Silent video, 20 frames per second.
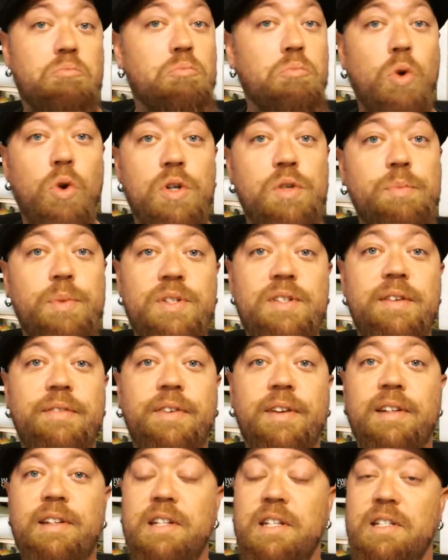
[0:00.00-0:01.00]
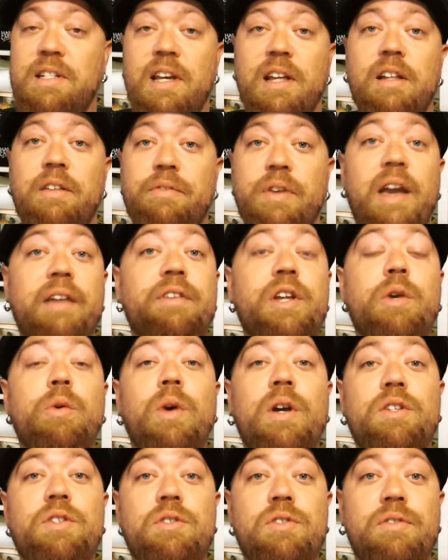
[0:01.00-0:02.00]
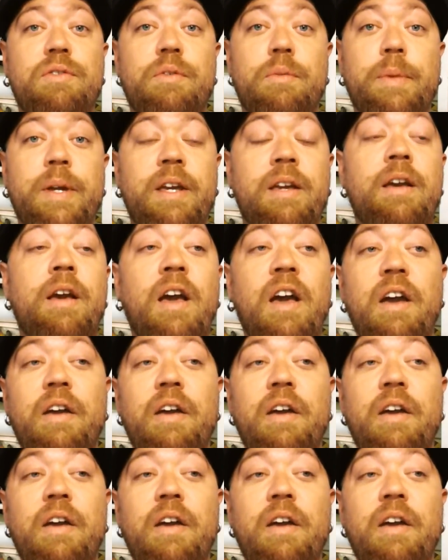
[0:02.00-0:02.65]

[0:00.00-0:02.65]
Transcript: more specific detail, if you have any questions for me,